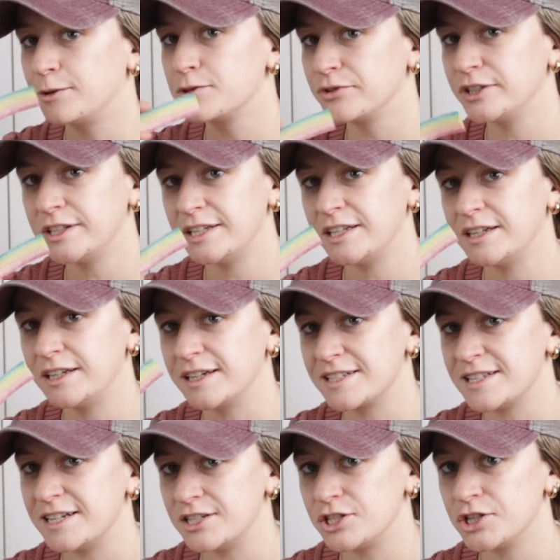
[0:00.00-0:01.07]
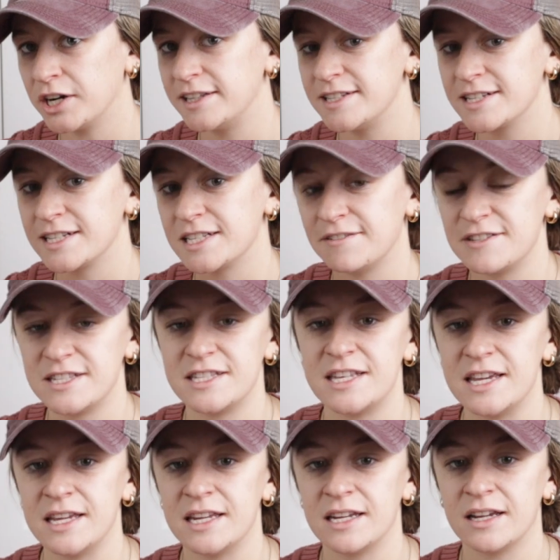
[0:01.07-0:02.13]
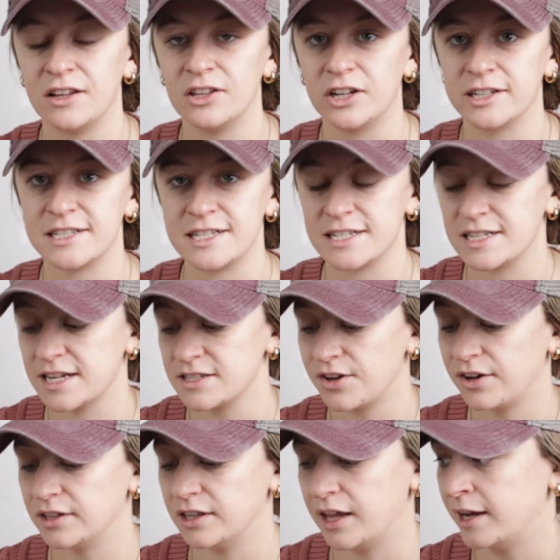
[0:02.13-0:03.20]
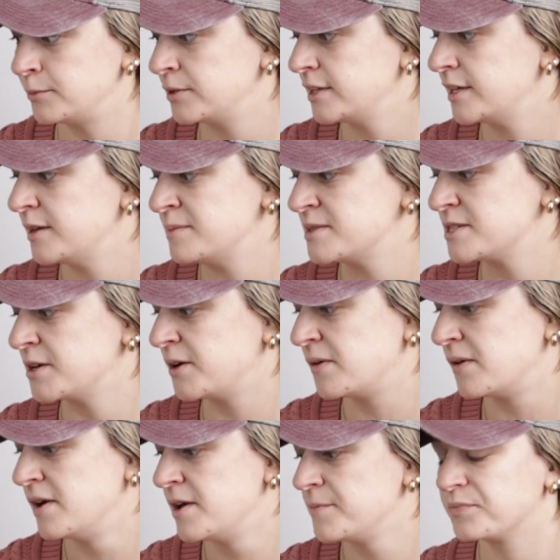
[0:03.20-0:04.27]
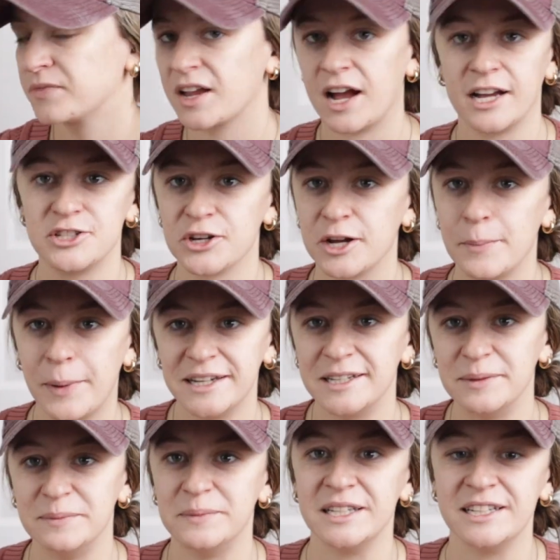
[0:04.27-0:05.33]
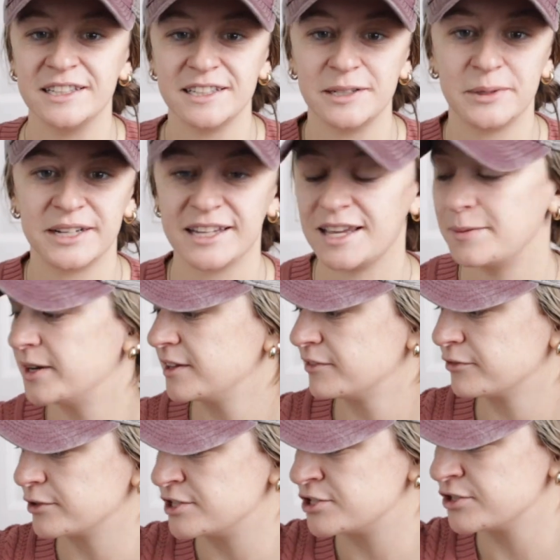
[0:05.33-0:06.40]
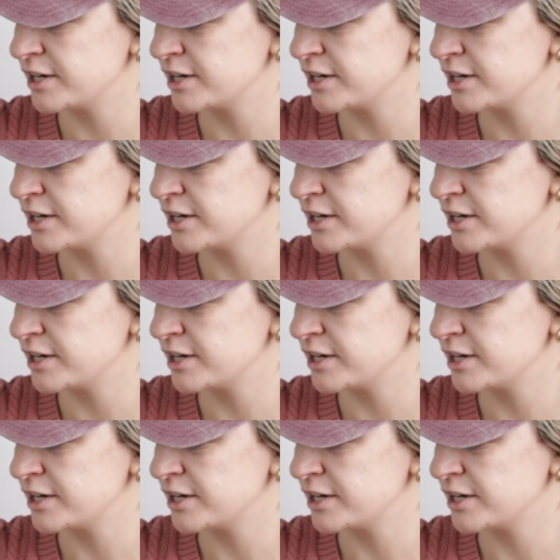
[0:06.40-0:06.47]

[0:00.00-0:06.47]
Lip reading: I was really excited to try these because I've seen a lot of success online with them. So I took a bite immediately when it came out of the freeze